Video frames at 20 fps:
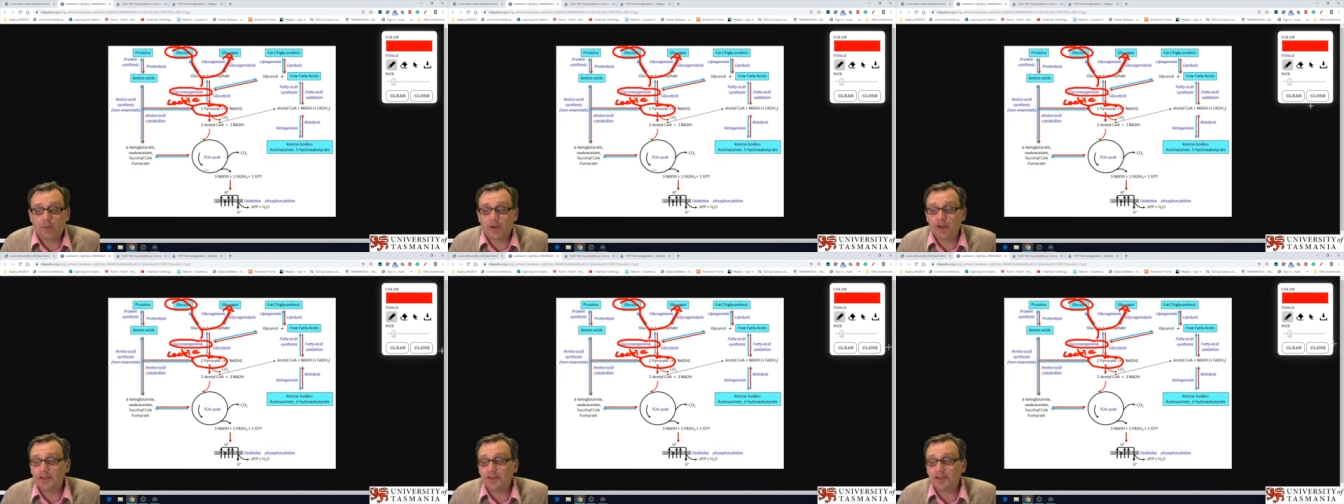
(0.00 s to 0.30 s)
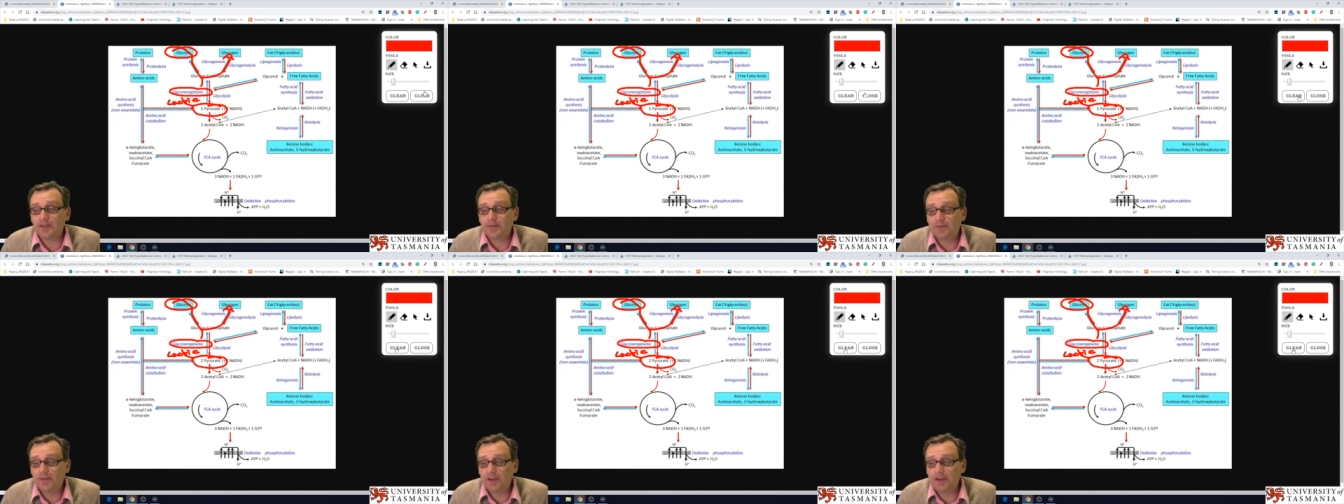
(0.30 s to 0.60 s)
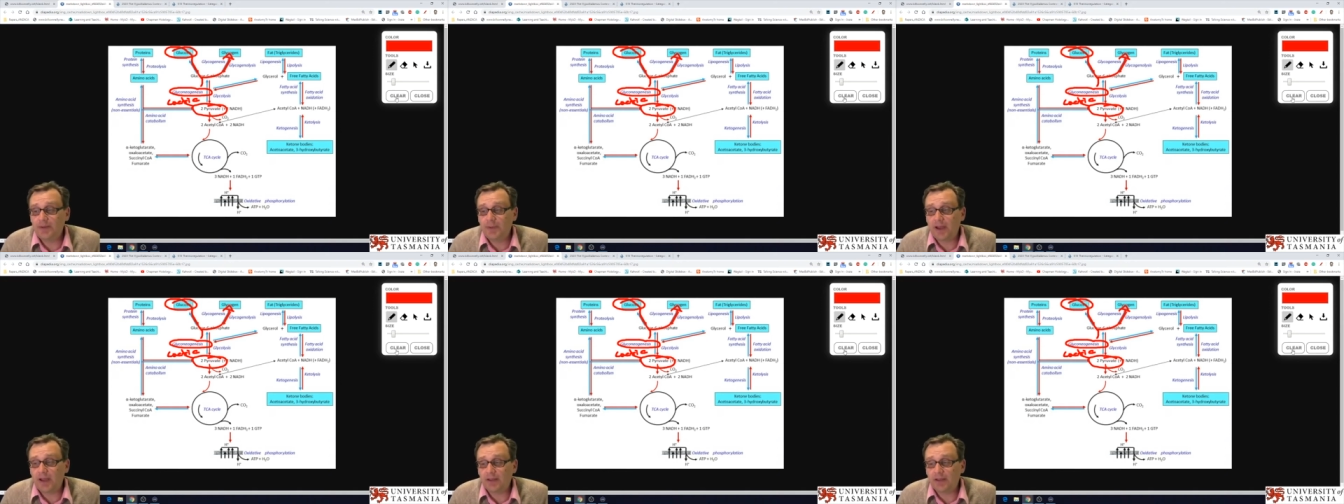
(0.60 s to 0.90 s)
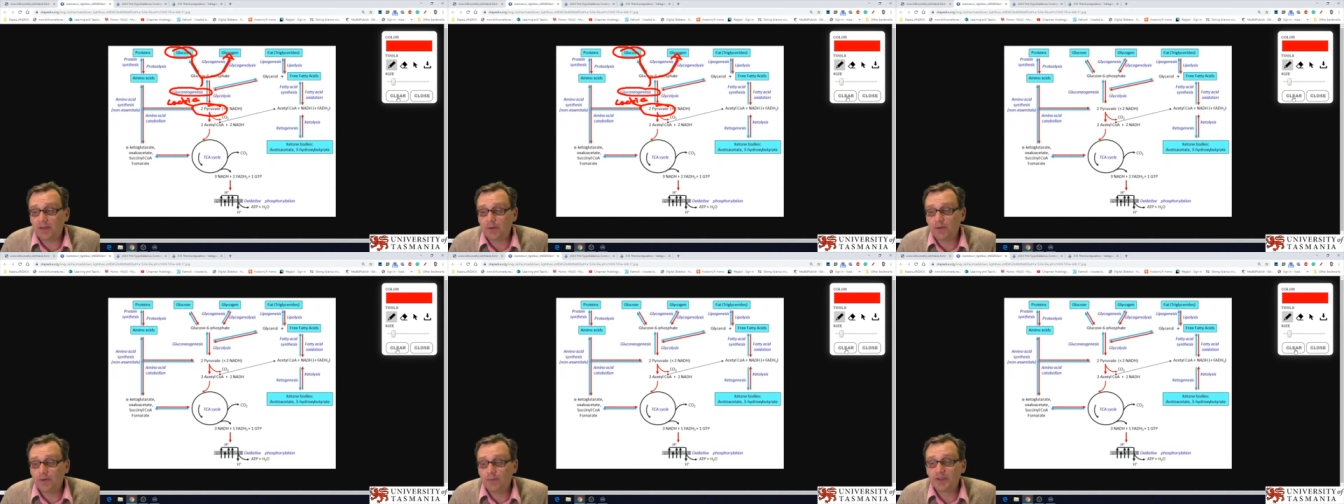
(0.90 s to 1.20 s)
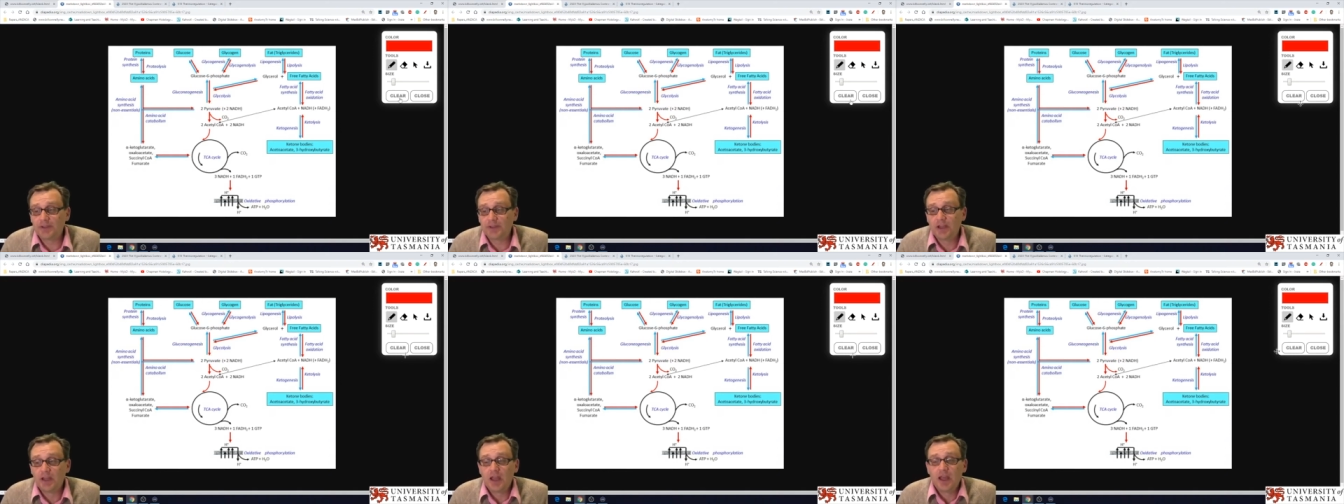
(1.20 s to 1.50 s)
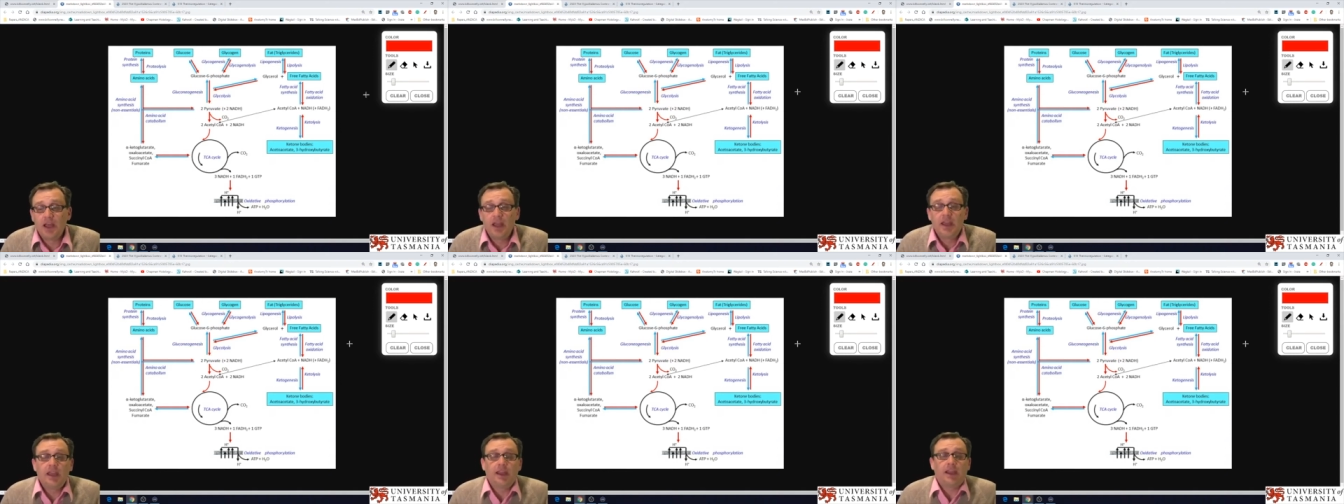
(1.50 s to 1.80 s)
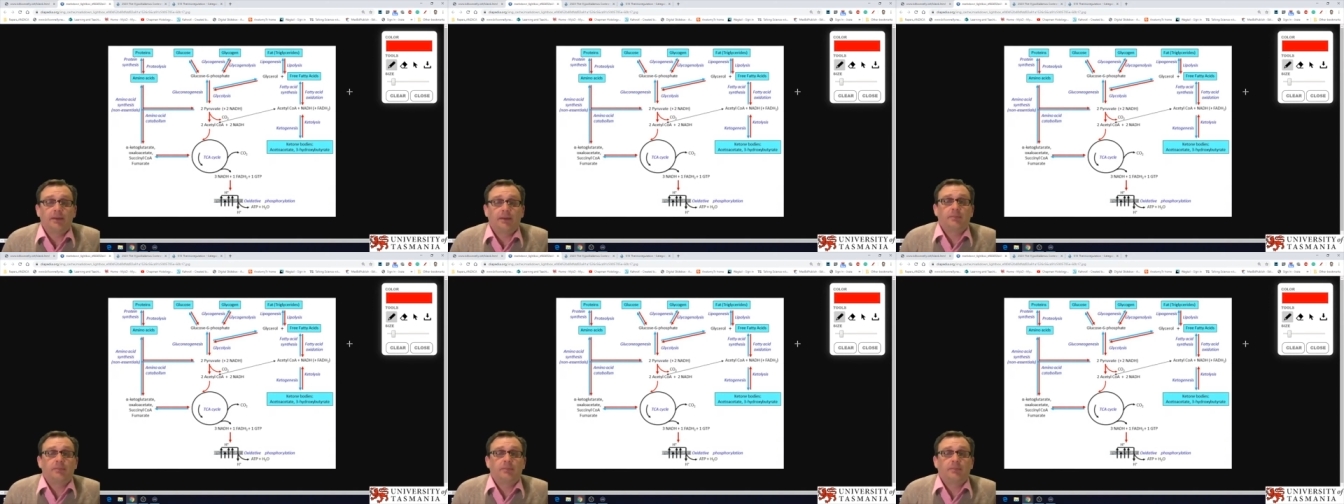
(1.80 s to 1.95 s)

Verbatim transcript: pathways and feedback loops